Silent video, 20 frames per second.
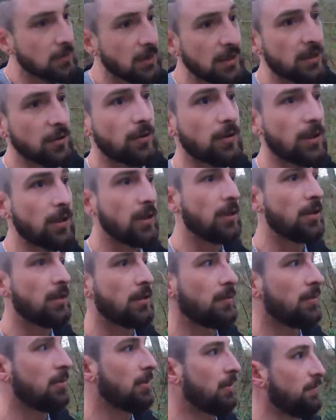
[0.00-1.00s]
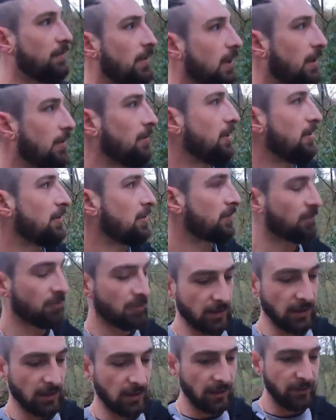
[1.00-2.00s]
me dog. To be fair, my dog's
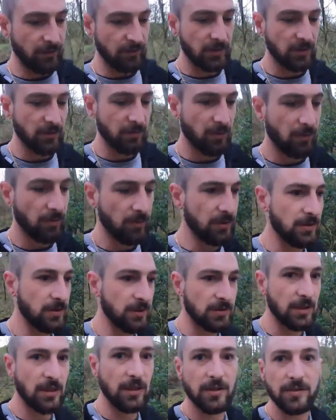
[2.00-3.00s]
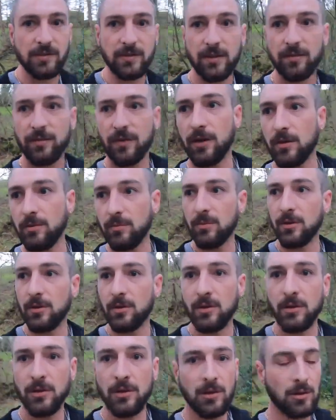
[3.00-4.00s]
pretty clever. She'd probably just get herself home
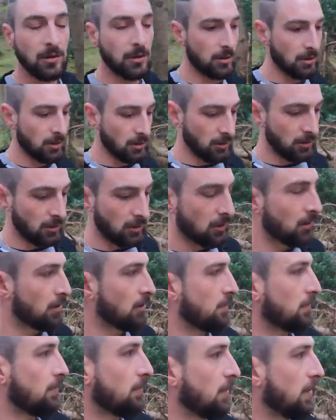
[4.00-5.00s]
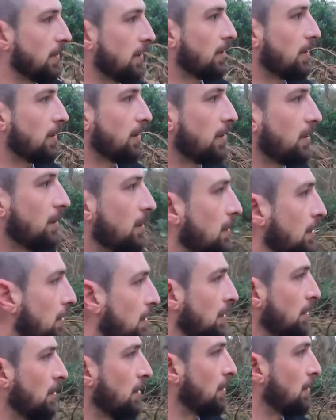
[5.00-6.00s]
from here.
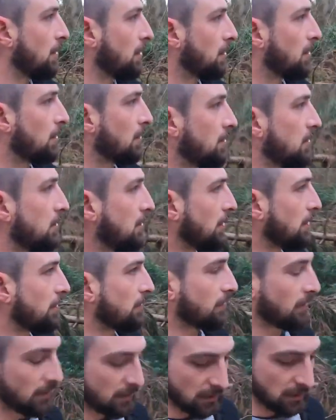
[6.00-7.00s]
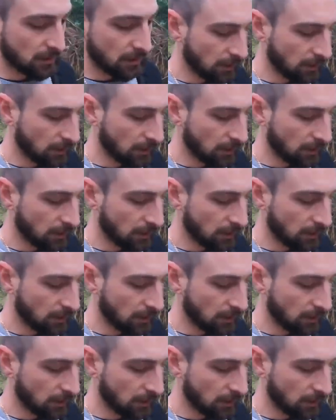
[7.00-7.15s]
She knows where she's